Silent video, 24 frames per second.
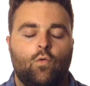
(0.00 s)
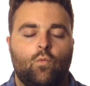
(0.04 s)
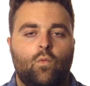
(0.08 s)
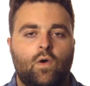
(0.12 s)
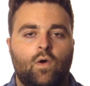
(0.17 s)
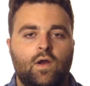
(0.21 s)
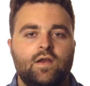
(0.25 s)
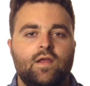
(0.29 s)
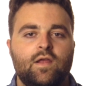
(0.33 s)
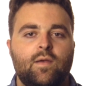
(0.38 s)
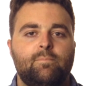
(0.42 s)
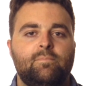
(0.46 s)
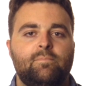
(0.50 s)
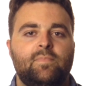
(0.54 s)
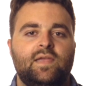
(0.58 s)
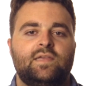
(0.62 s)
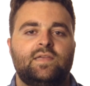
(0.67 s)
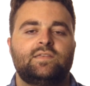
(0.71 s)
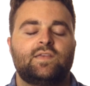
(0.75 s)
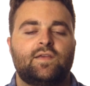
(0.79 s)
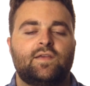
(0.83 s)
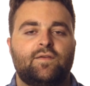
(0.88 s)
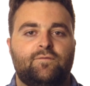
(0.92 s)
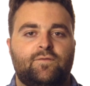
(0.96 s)
One
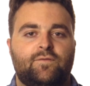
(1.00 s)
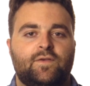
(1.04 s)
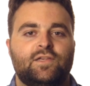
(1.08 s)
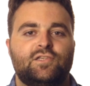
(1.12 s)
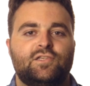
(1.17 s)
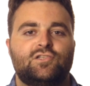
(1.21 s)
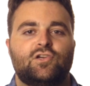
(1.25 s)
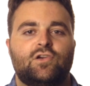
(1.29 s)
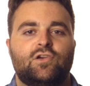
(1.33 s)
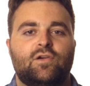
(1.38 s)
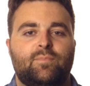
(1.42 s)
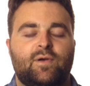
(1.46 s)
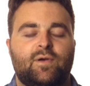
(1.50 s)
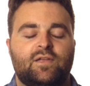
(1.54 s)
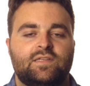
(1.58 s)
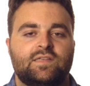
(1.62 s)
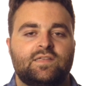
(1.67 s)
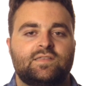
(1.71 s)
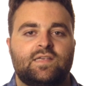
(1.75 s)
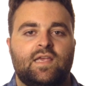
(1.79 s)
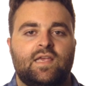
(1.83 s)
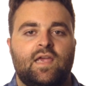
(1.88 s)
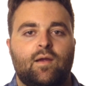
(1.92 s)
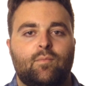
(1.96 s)
amazing feature about
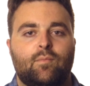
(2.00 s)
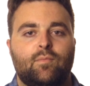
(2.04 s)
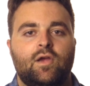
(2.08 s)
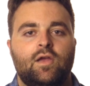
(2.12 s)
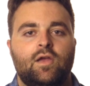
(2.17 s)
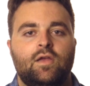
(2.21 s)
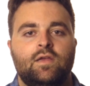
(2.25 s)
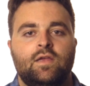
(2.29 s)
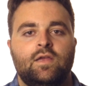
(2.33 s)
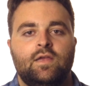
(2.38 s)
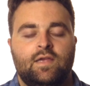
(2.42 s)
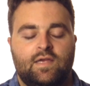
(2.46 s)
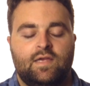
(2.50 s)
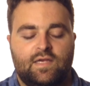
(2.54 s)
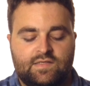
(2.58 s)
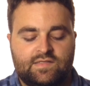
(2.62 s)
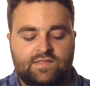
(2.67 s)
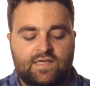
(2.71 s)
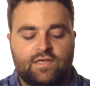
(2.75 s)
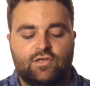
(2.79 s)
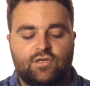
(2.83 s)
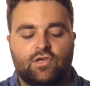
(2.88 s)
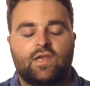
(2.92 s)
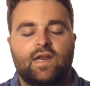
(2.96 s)
this camera is
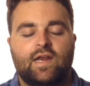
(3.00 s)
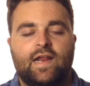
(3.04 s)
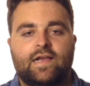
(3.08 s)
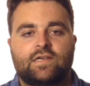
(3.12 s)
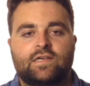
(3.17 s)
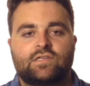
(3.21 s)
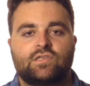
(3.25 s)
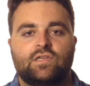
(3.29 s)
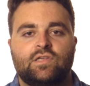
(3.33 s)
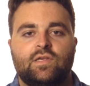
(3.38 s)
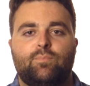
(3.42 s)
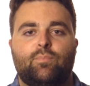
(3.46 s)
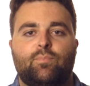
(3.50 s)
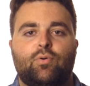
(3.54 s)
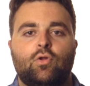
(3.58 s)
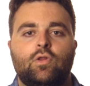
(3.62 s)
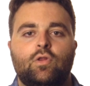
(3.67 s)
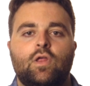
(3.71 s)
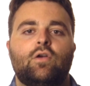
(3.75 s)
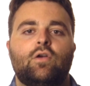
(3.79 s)
that you can actually pull